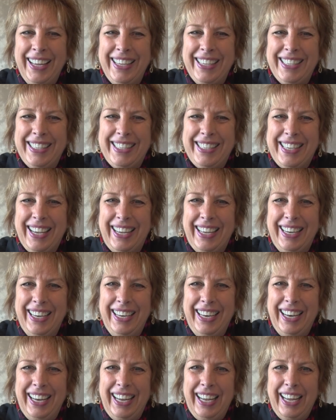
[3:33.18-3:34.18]

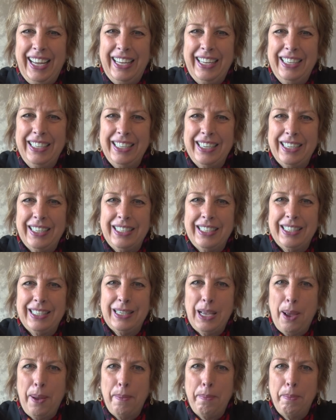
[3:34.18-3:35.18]
Sun and
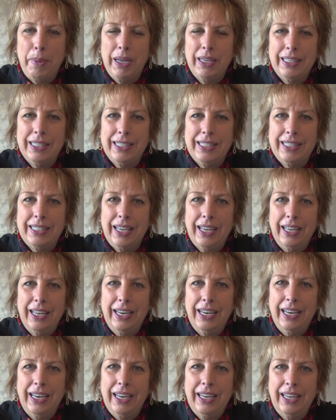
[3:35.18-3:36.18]
some.
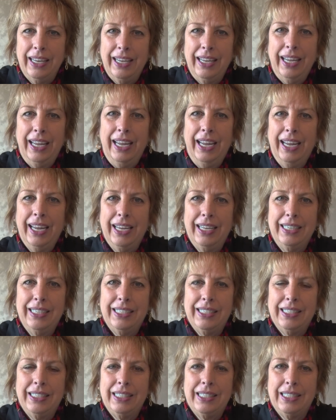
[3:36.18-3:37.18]
Sun
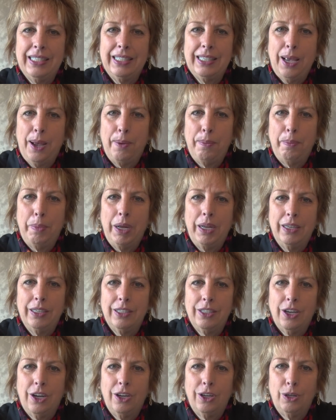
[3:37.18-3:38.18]
and some.
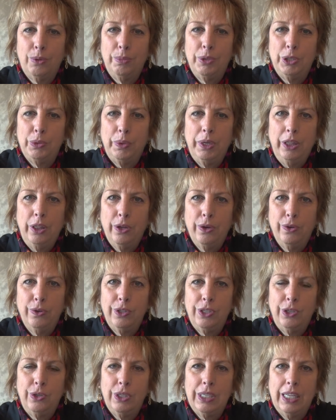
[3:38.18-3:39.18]
Toggle between
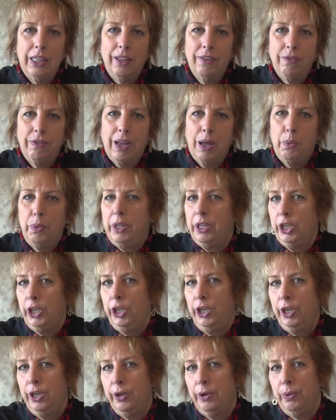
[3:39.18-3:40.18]
those using the vowel
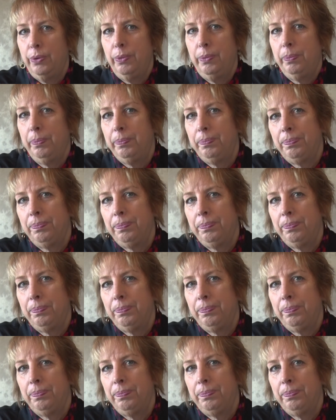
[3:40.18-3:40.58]
U.